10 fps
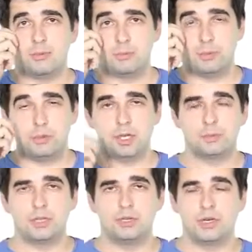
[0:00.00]
when
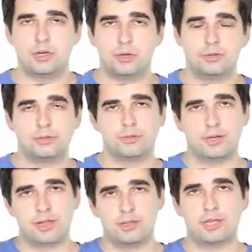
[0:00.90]
we go to
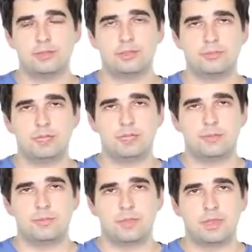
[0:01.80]
find the LCP.